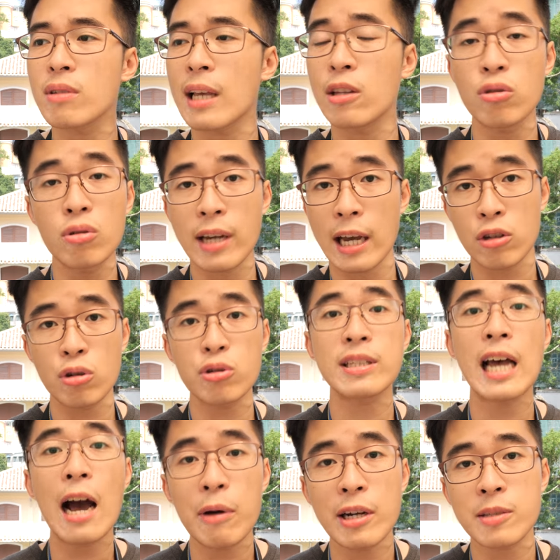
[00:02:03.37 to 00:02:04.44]
then you can use
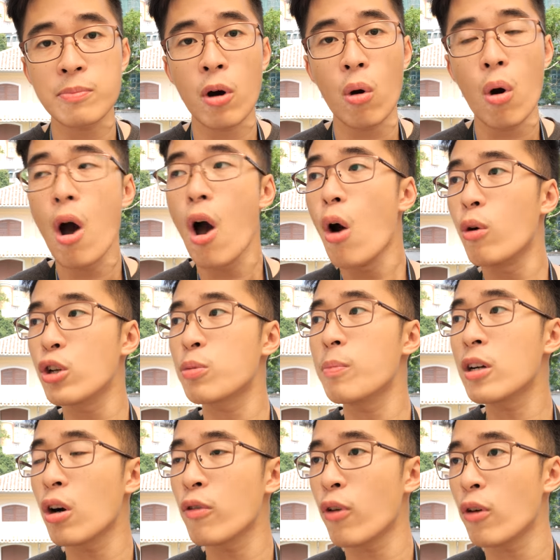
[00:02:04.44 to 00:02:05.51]
high-res mode which
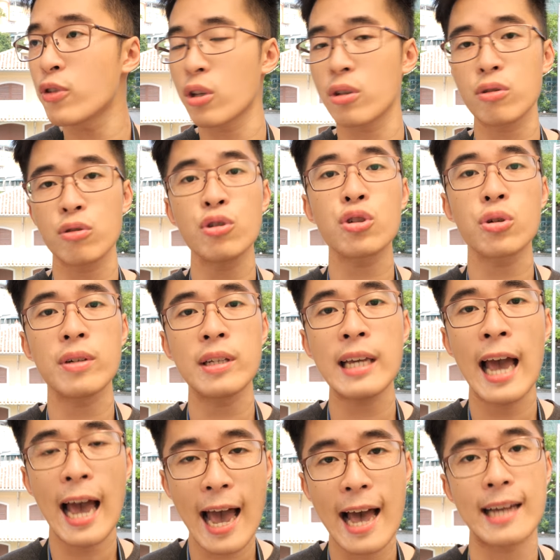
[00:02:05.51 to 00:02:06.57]
microphone usually
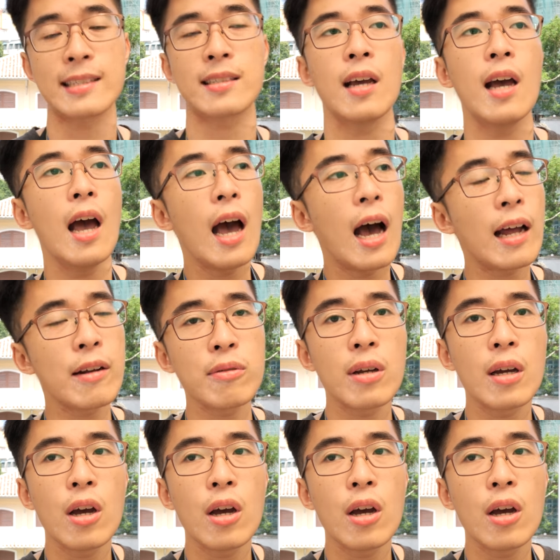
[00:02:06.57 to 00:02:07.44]
has and